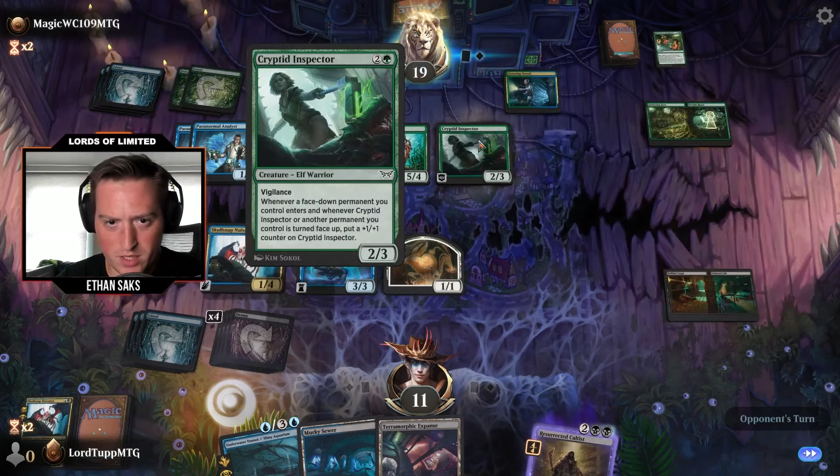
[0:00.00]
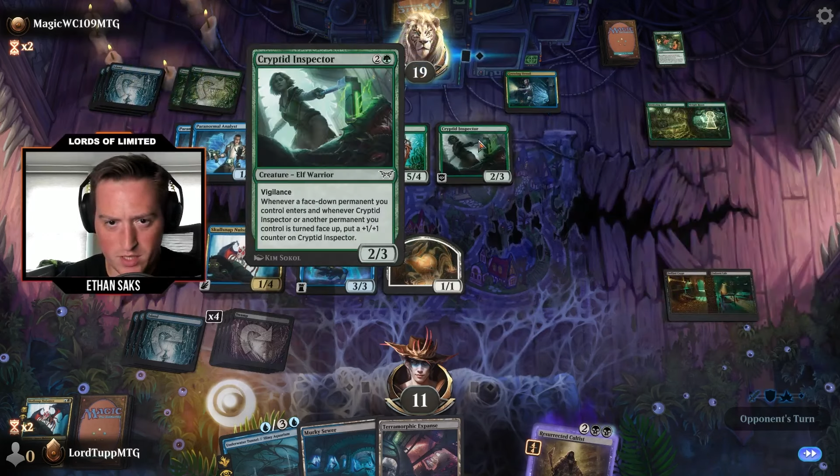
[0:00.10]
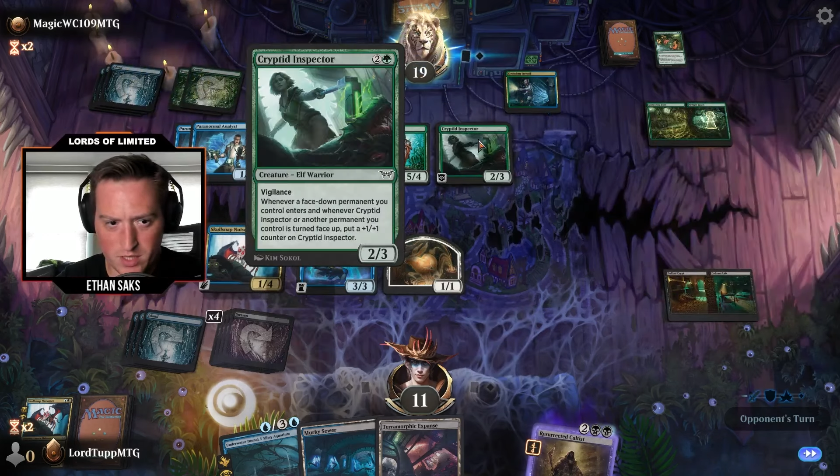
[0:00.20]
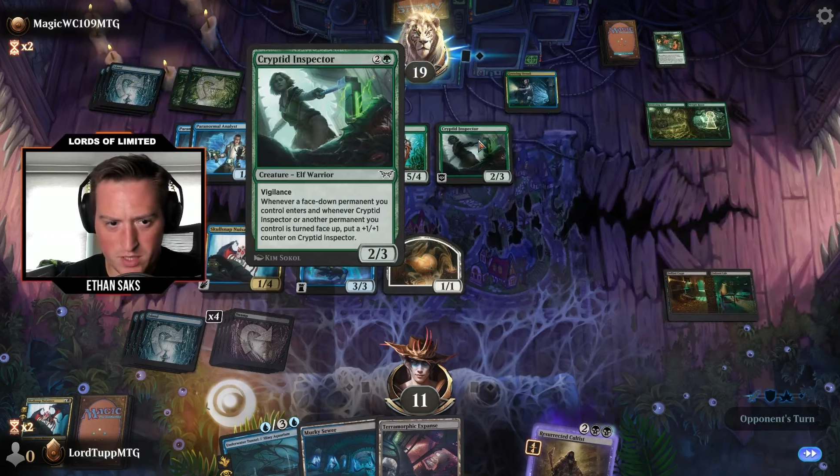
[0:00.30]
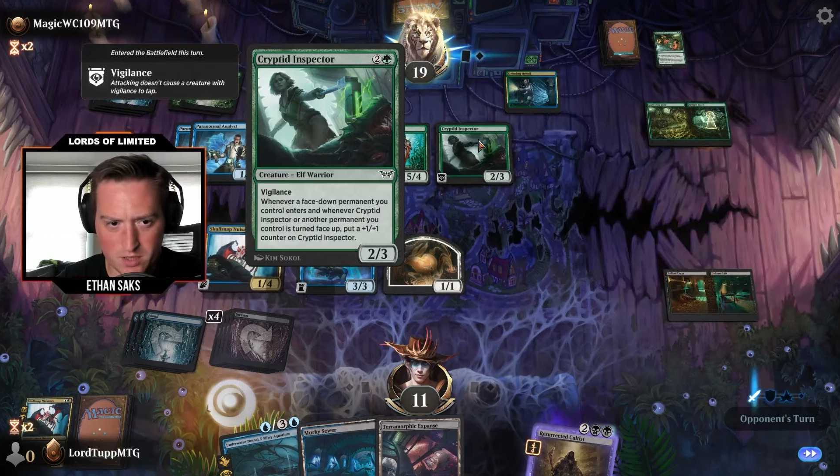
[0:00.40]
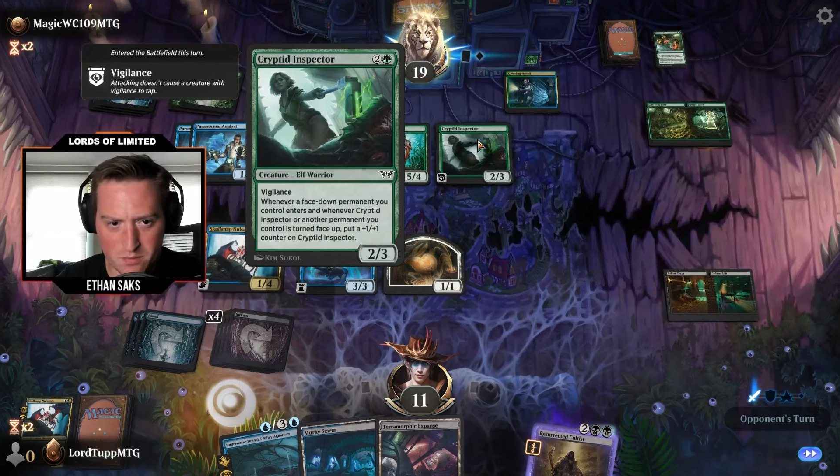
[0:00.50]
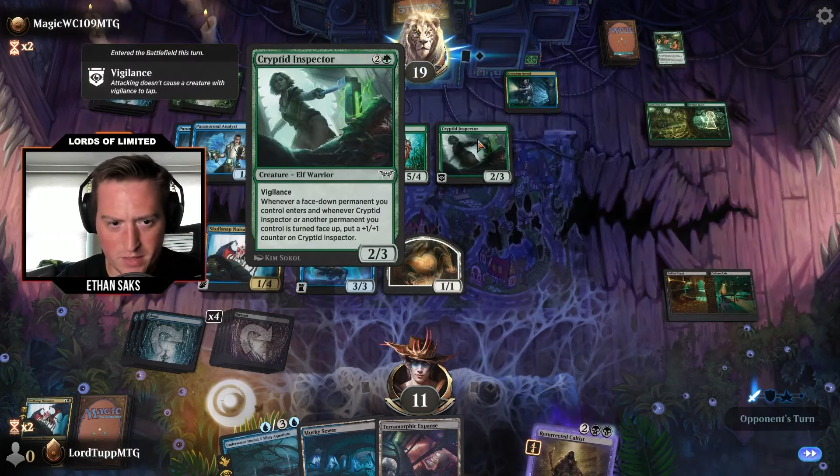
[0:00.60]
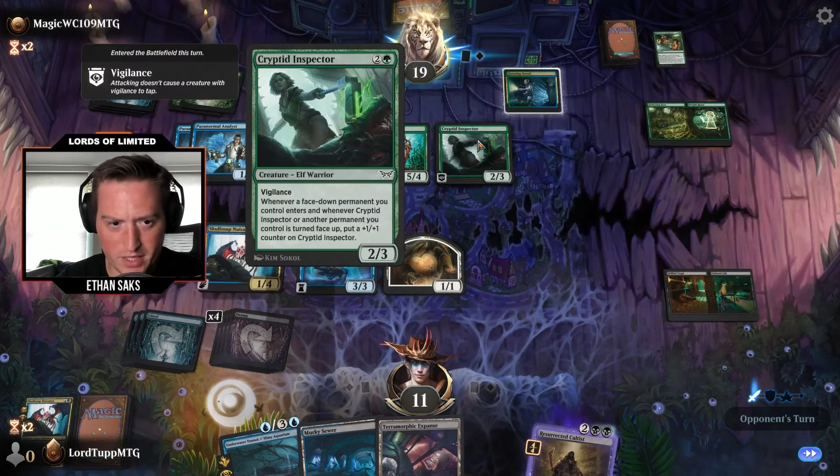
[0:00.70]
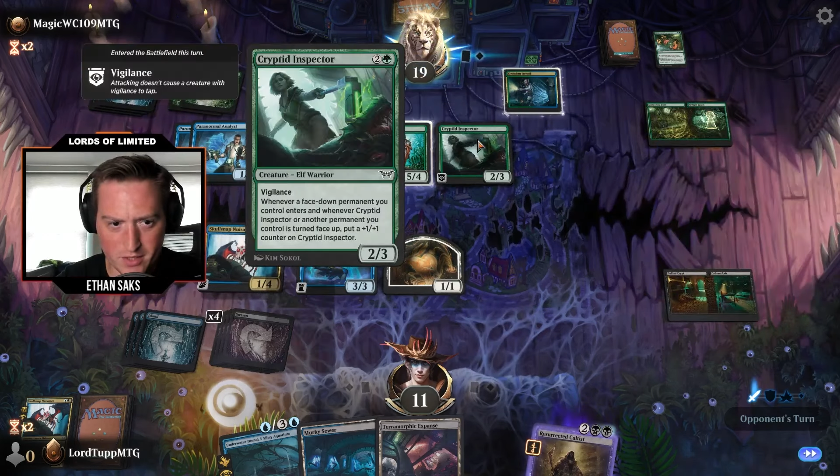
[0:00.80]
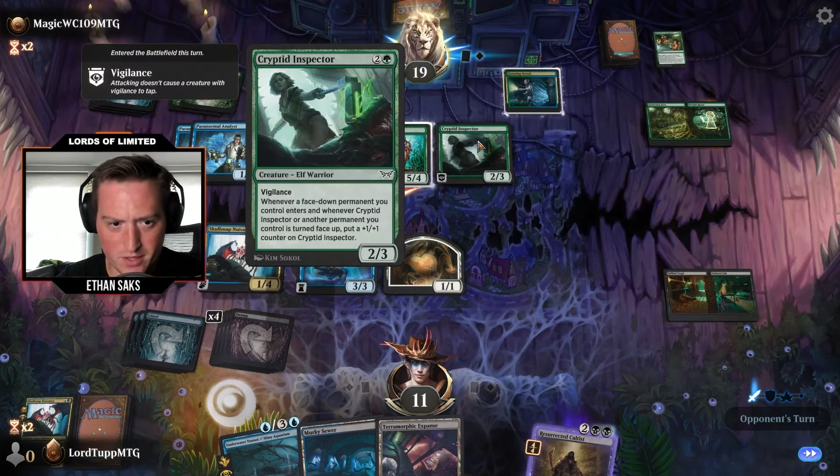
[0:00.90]

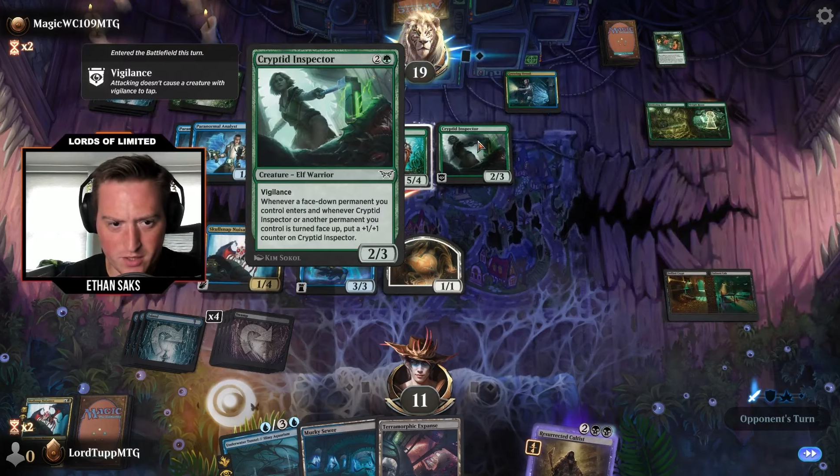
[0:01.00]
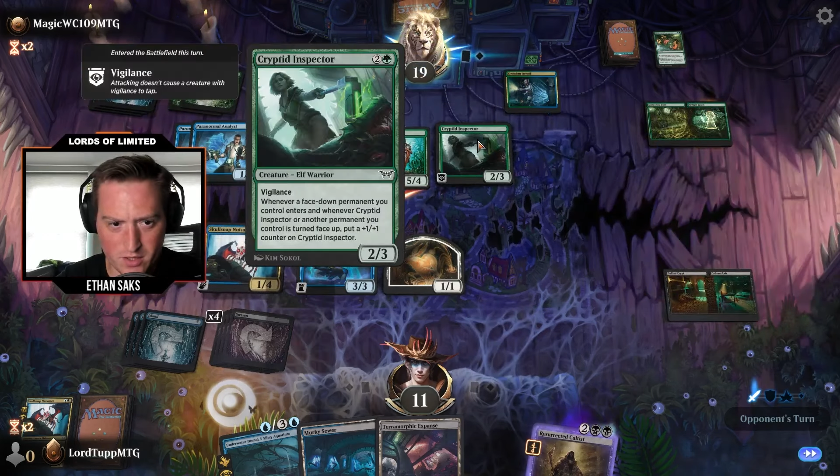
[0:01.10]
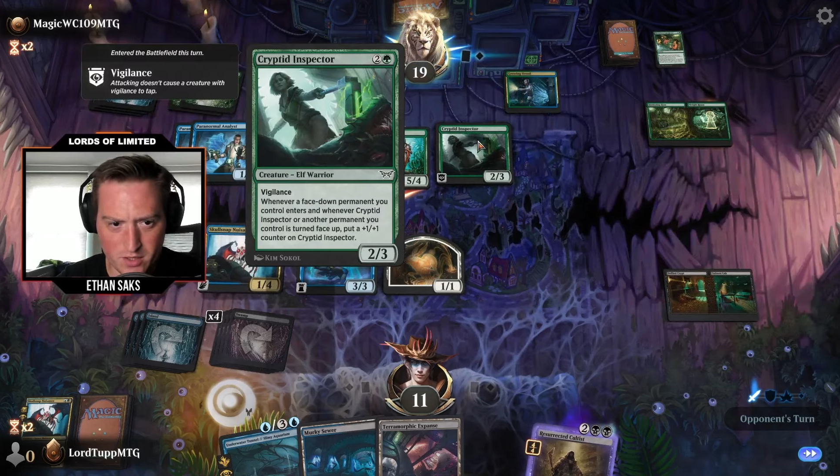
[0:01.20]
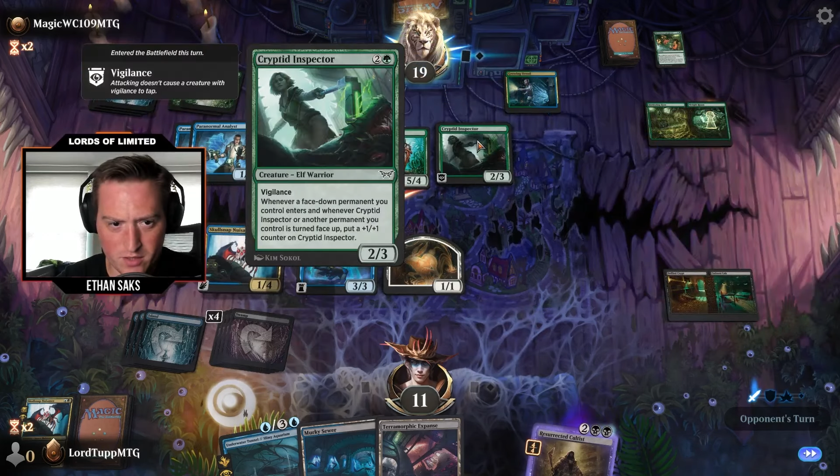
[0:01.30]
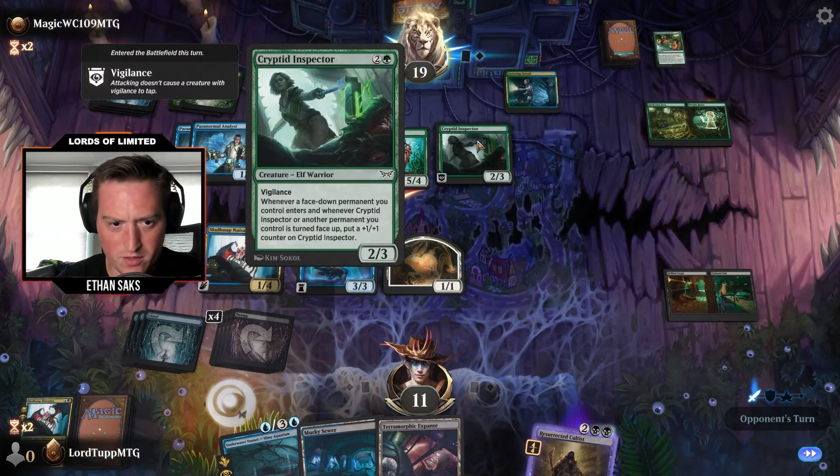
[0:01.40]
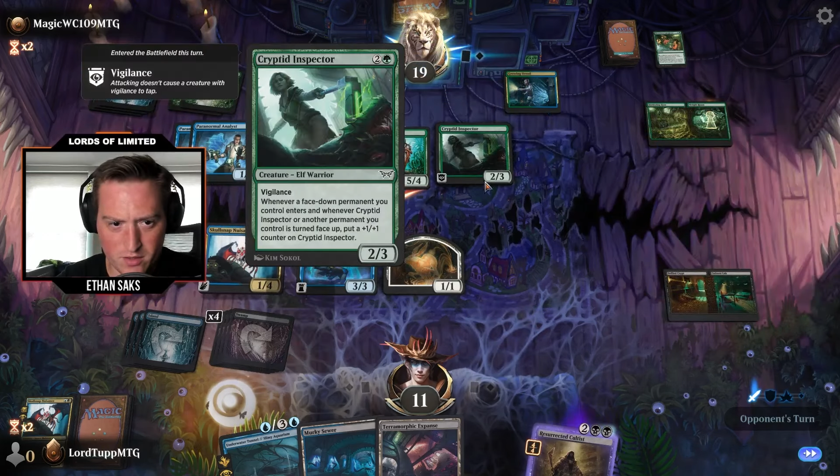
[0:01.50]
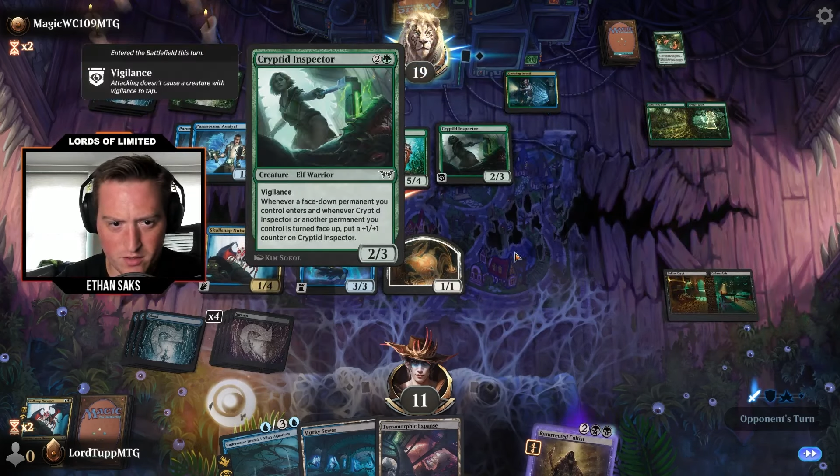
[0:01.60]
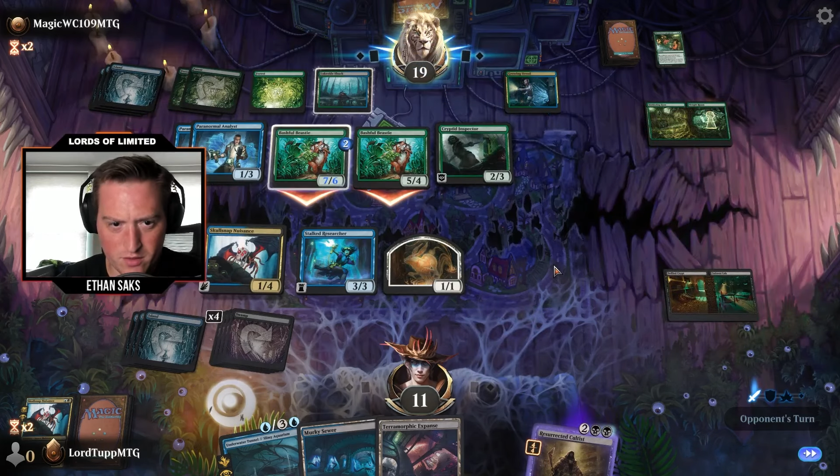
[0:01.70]
inspector.